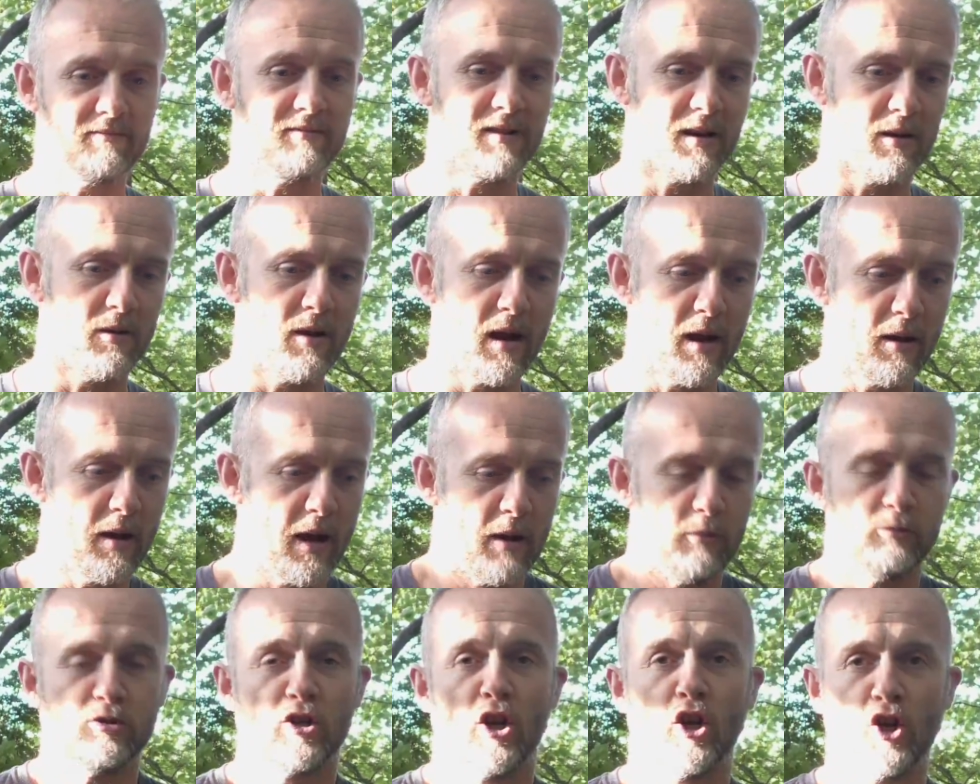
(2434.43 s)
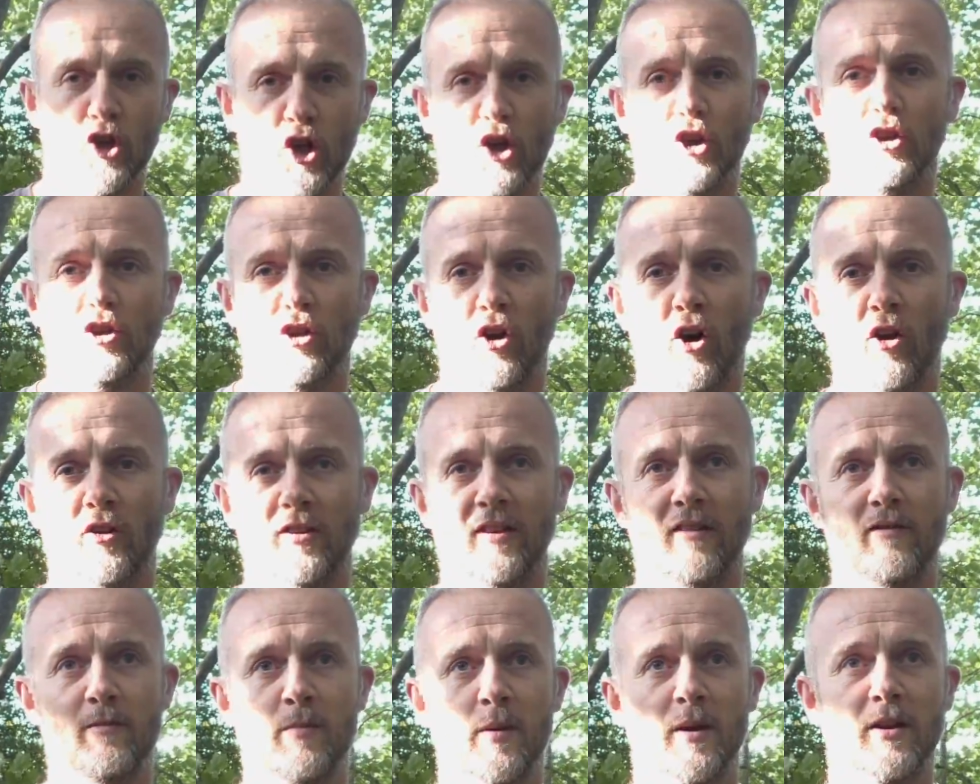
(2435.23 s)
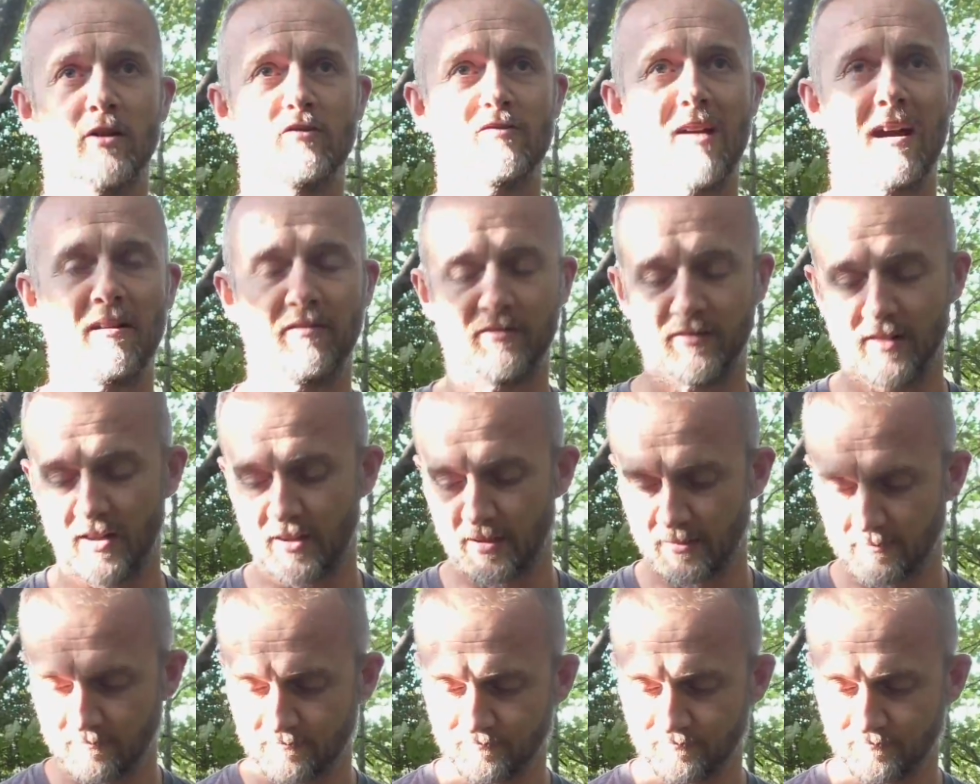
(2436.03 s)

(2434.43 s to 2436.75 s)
It, it, it was a good course, everybody grafted